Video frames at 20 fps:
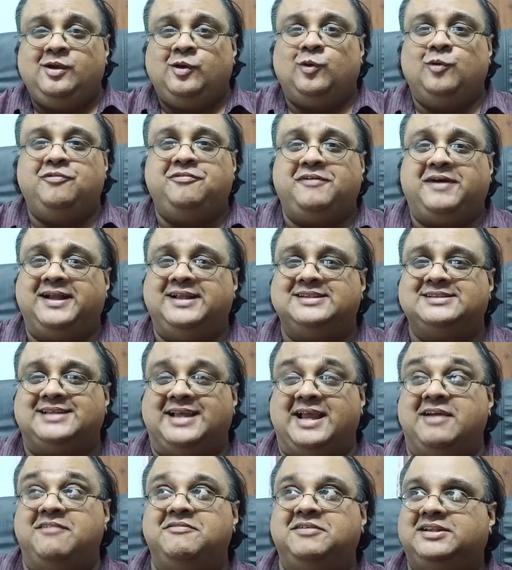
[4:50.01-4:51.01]
who finds
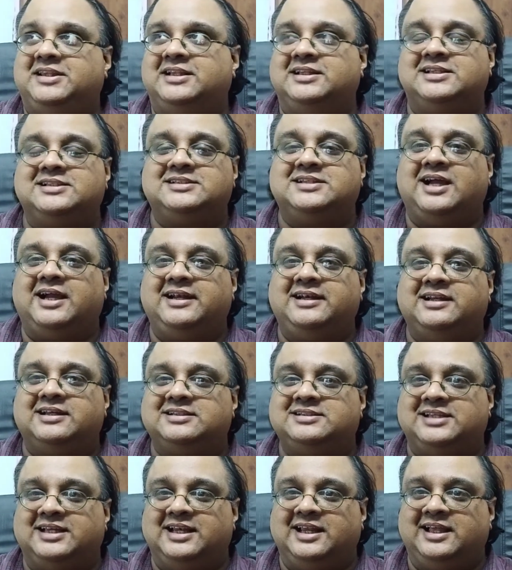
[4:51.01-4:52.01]
everything this guy
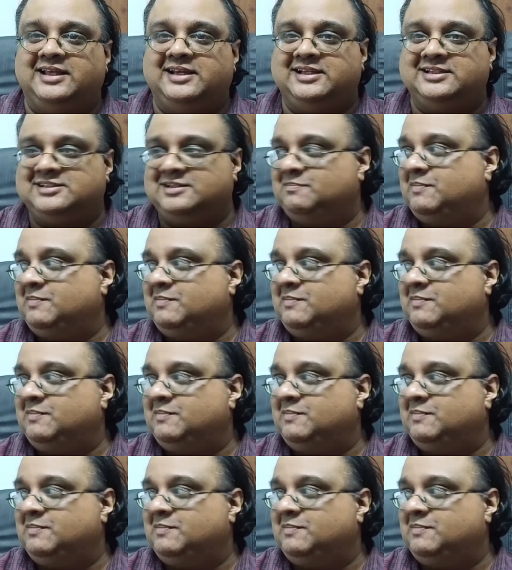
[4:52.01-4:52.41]
does hilarious.